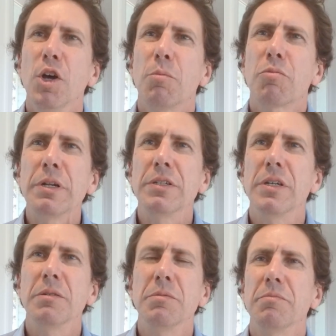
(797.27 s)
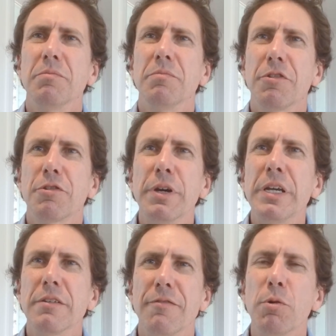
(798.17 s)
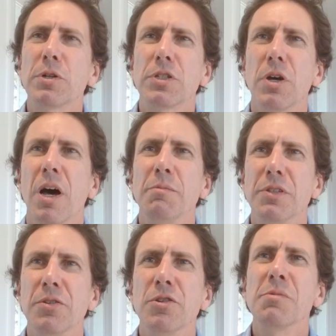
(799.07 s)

printed 3 to 4 times the normal